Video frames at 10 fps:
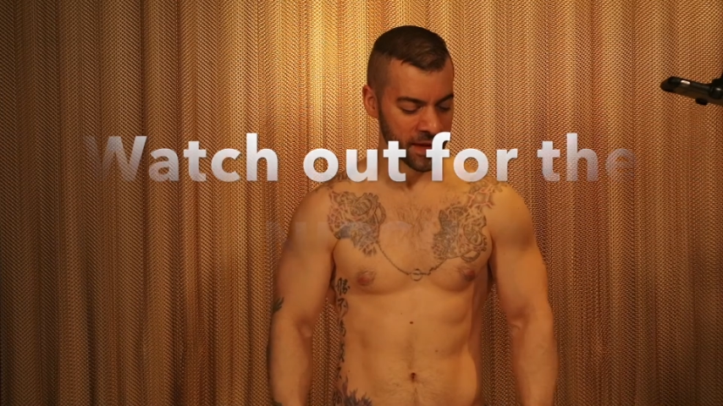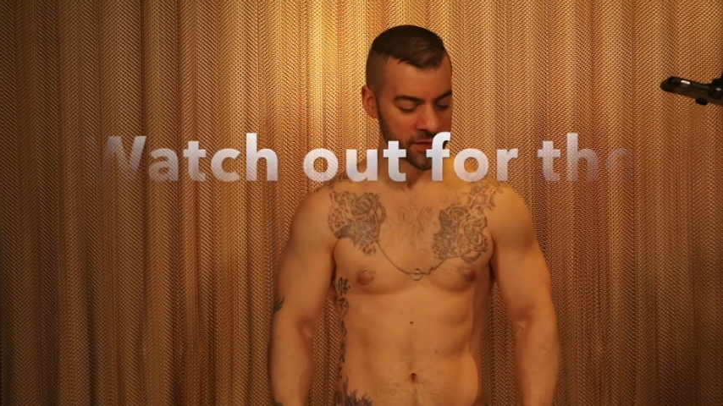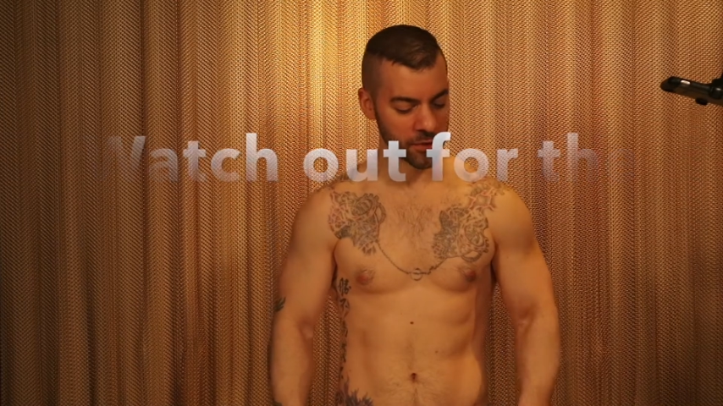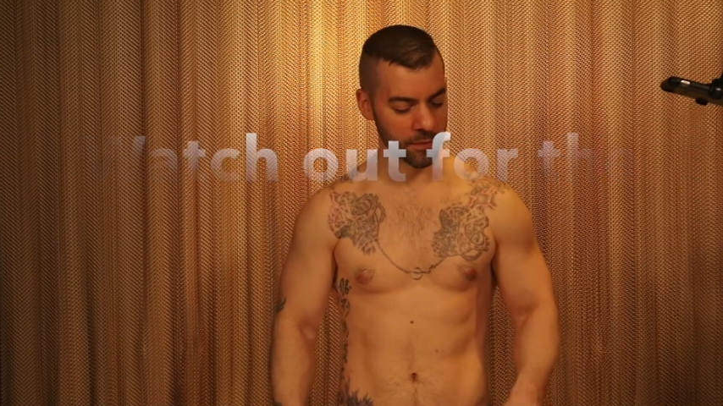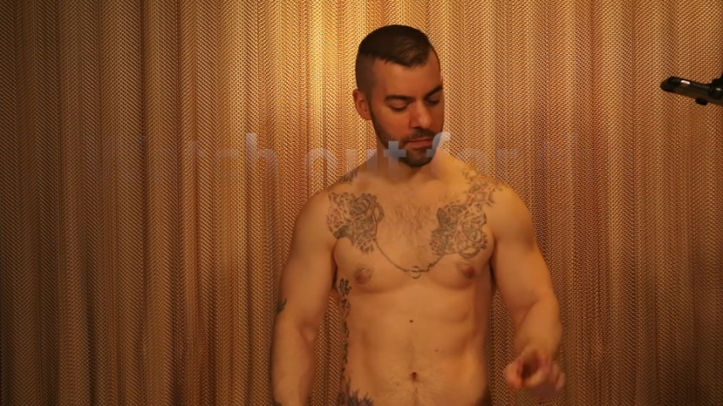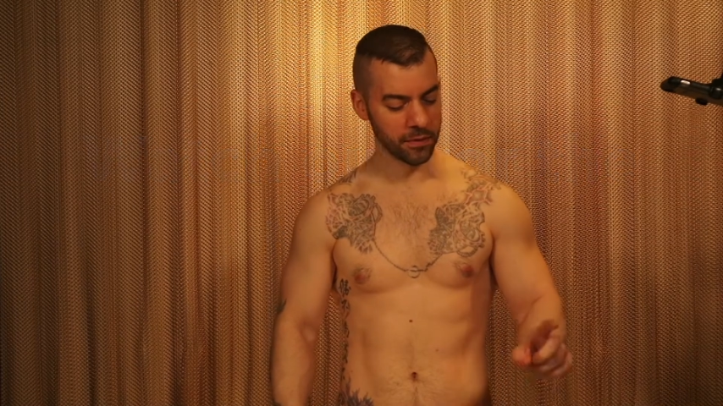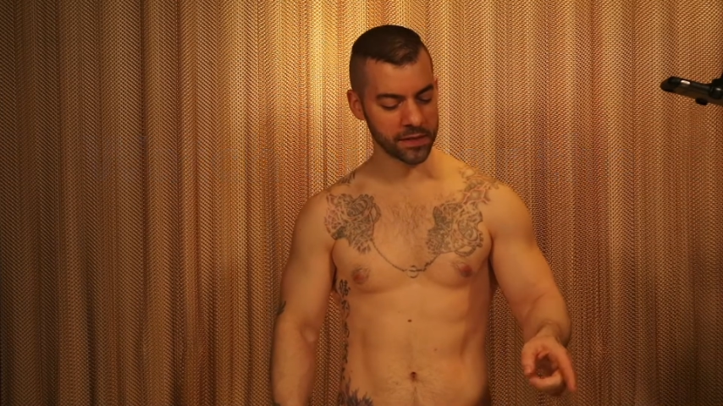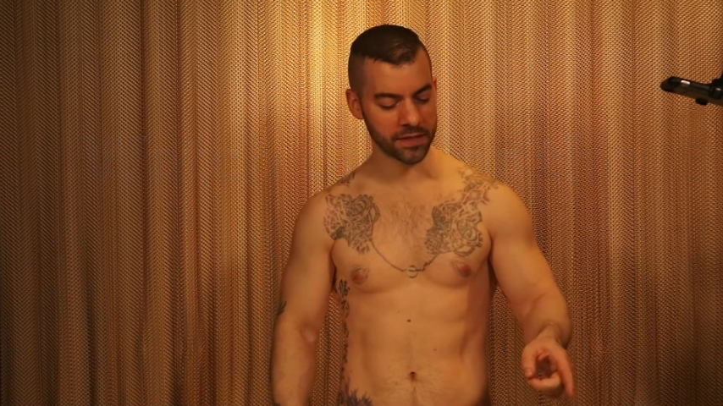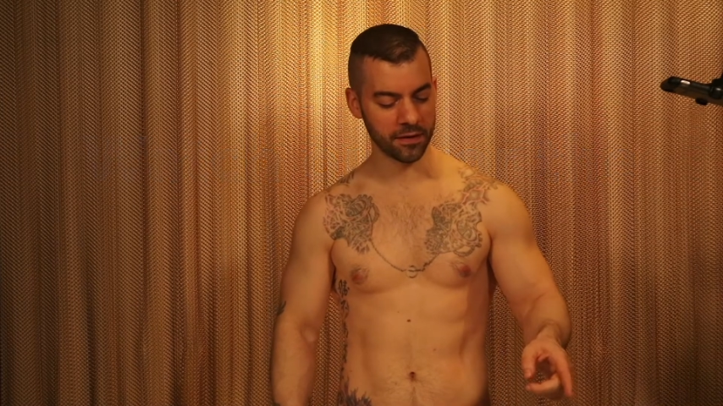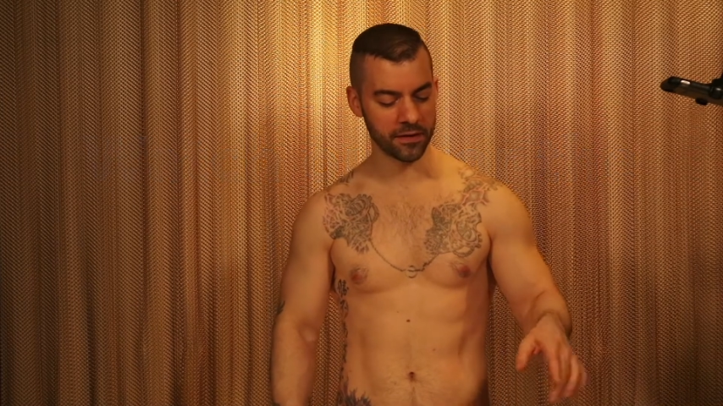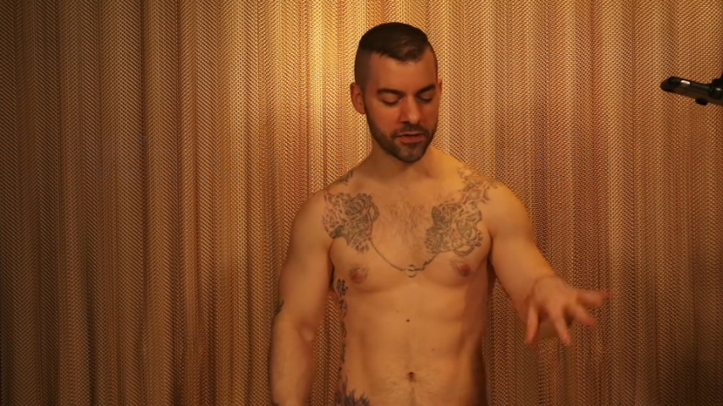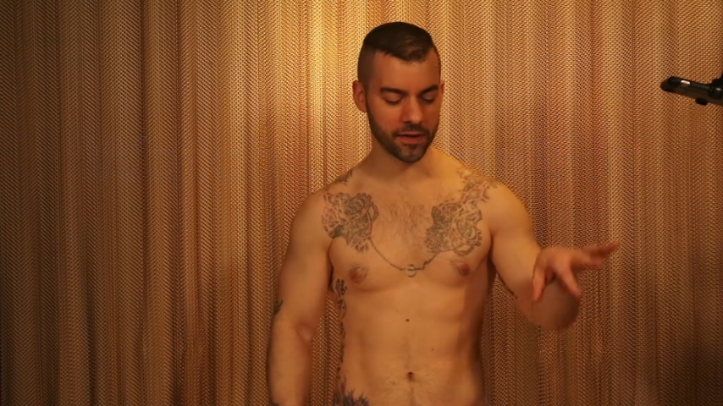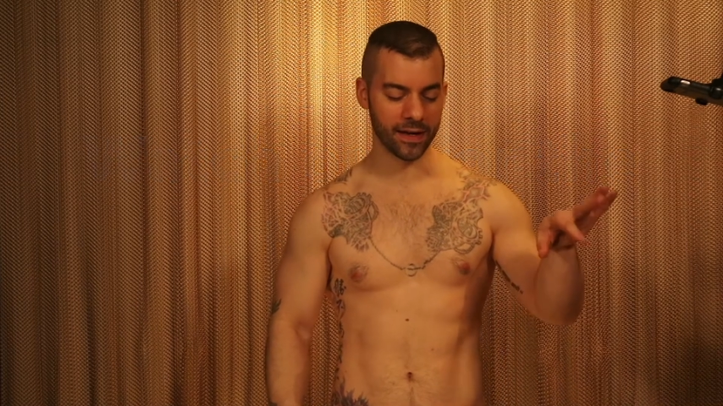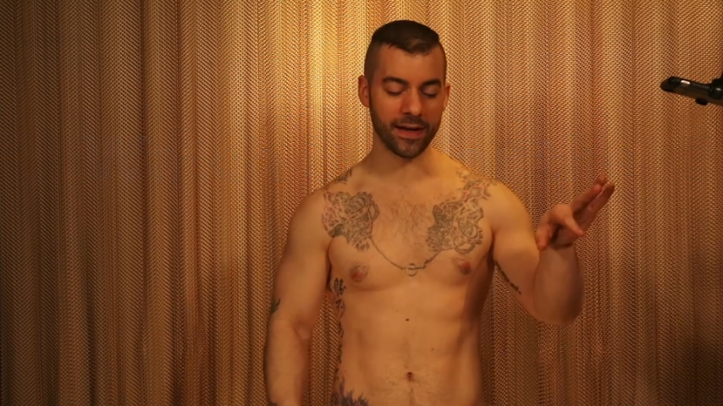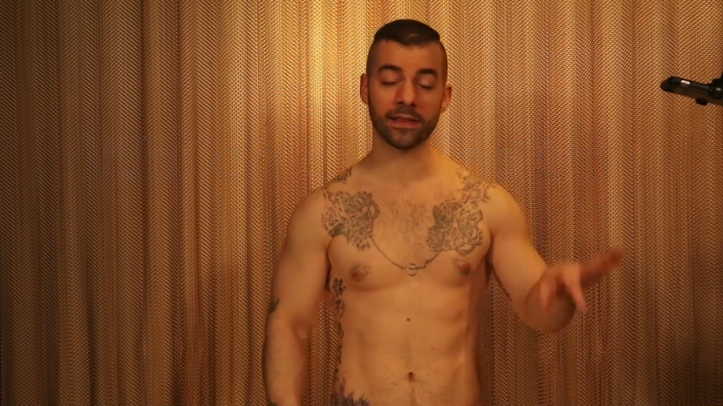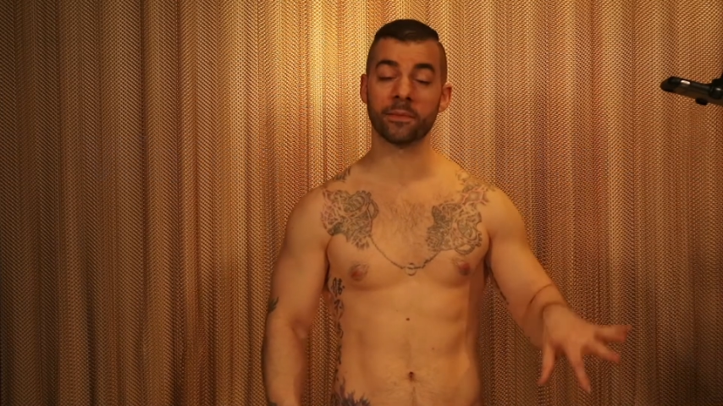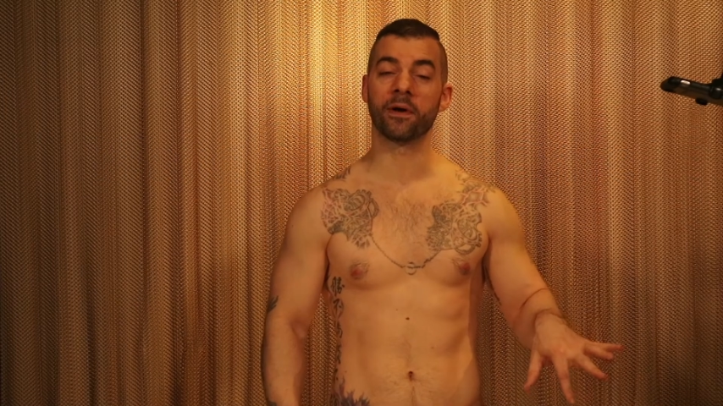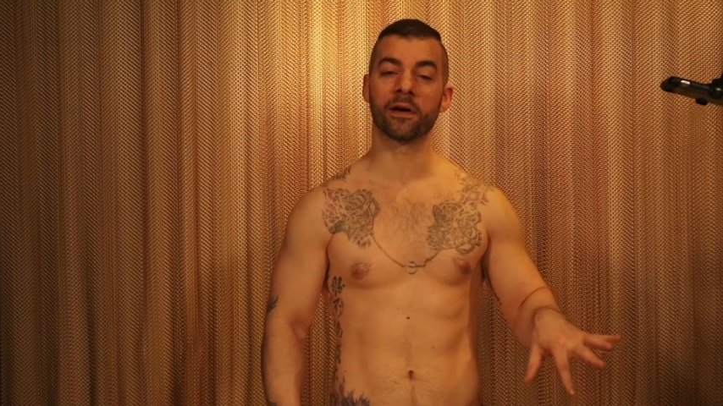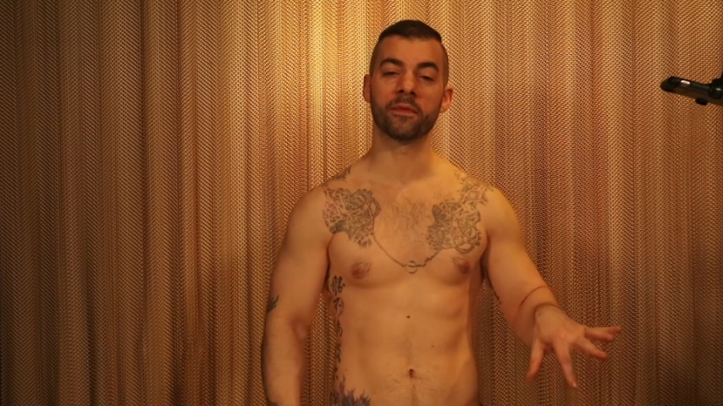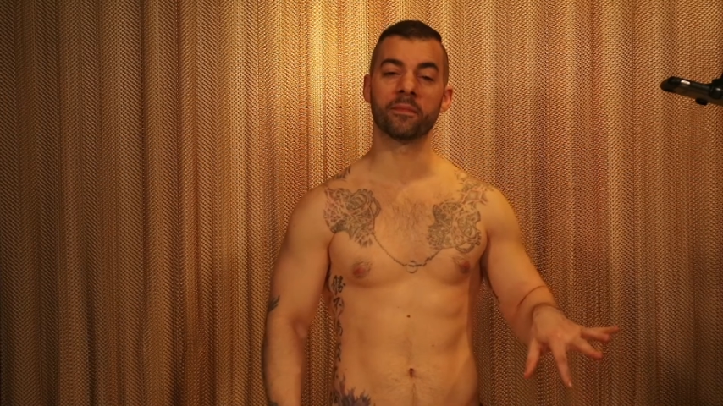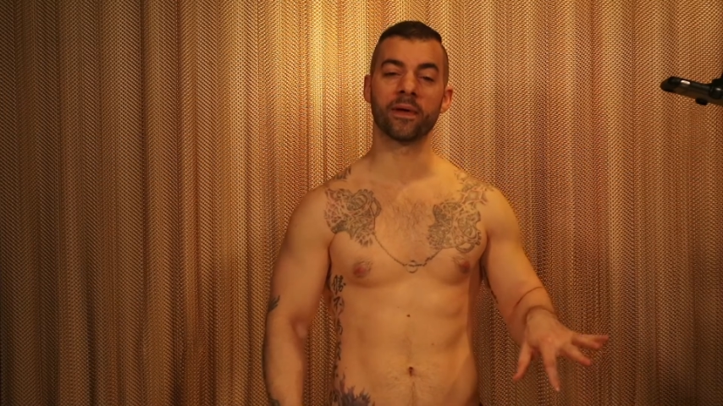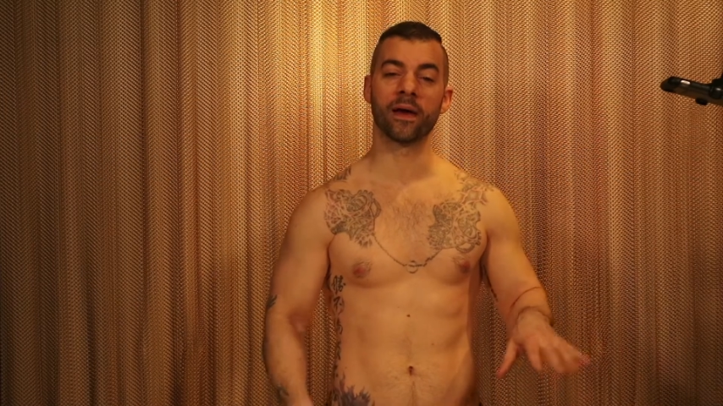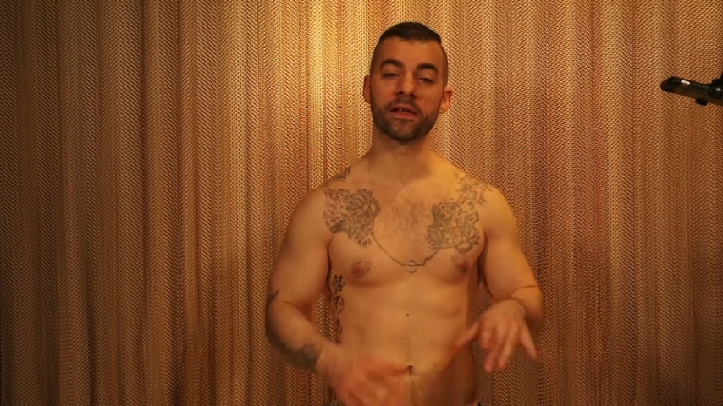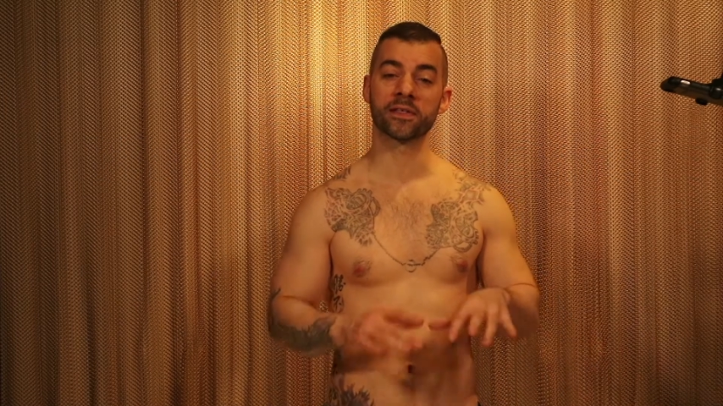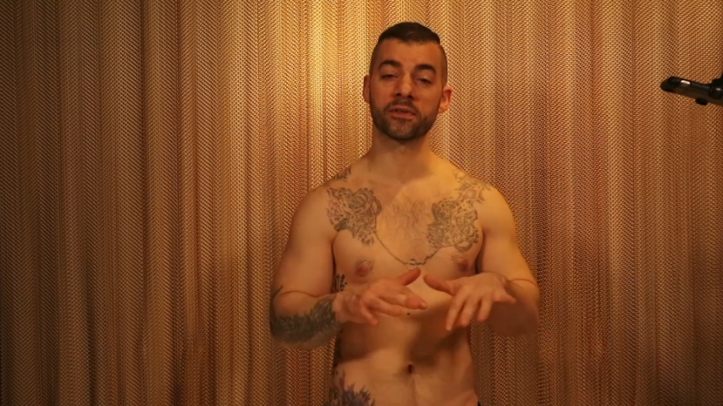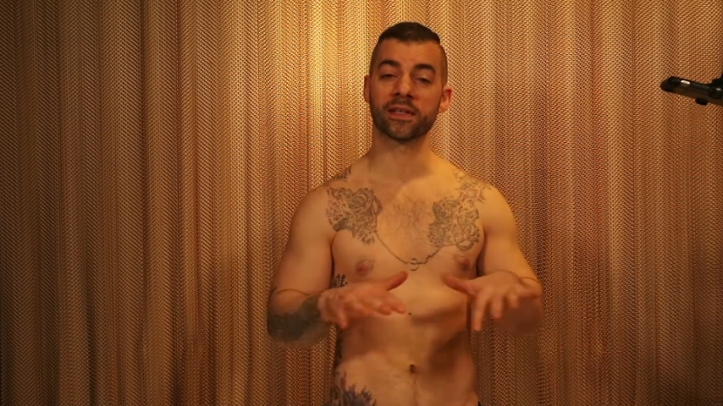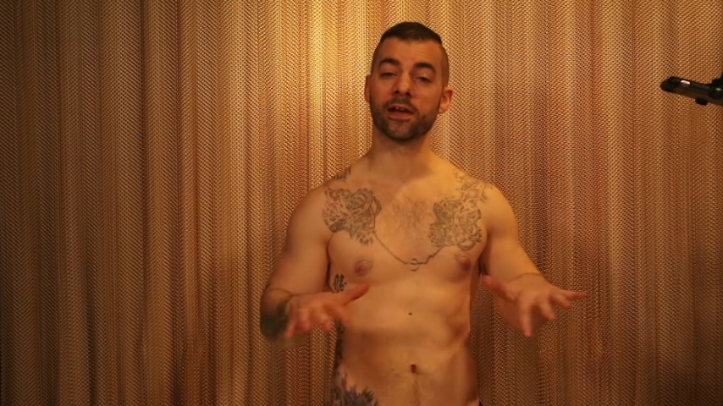So the milk solids are going to hit the bottom of the pan and start to